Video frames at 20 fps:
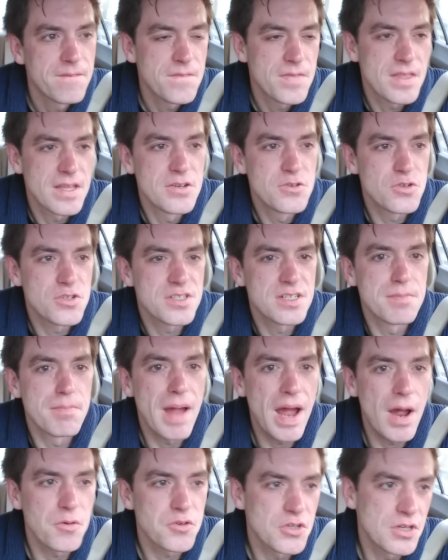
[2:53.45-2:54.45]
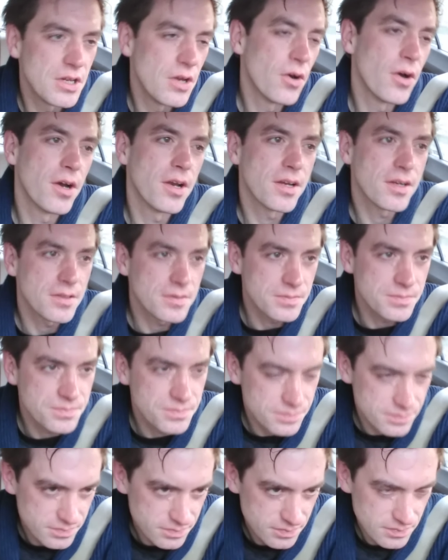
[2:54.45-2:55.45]
the interest in mountaineering. And,
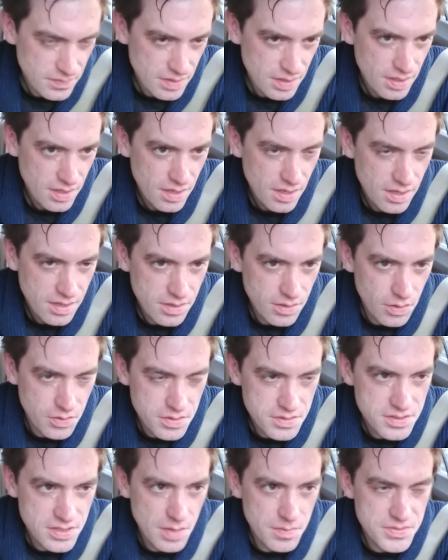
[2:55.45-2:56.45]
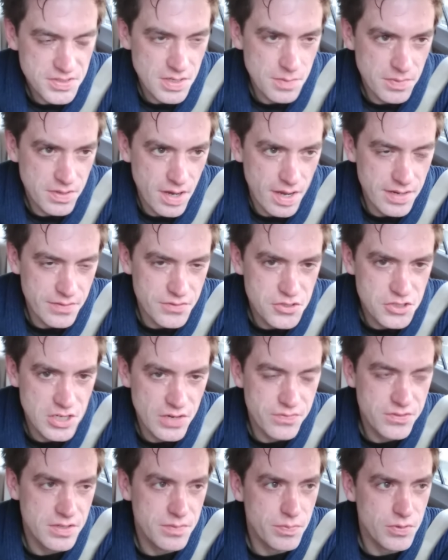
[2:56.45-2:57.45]
some kind of
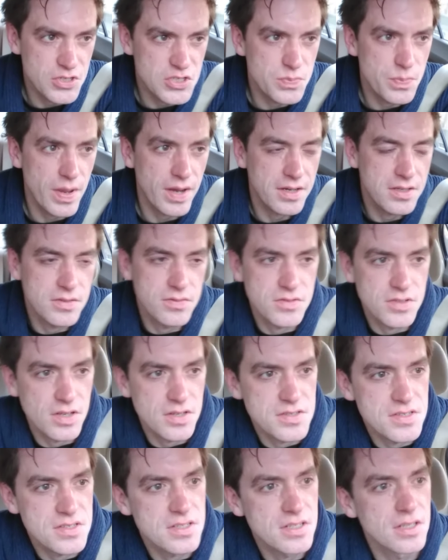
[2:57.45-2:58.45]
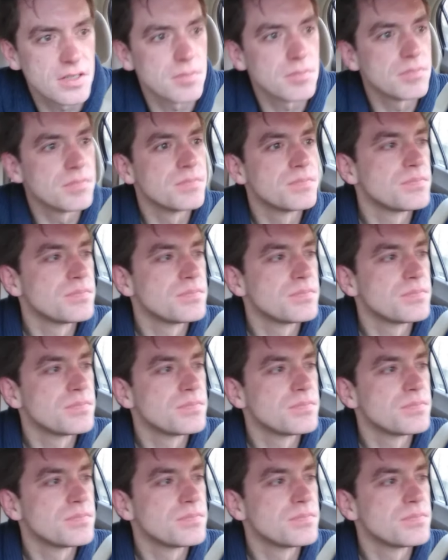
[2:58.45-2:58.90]
shift in perspective does seem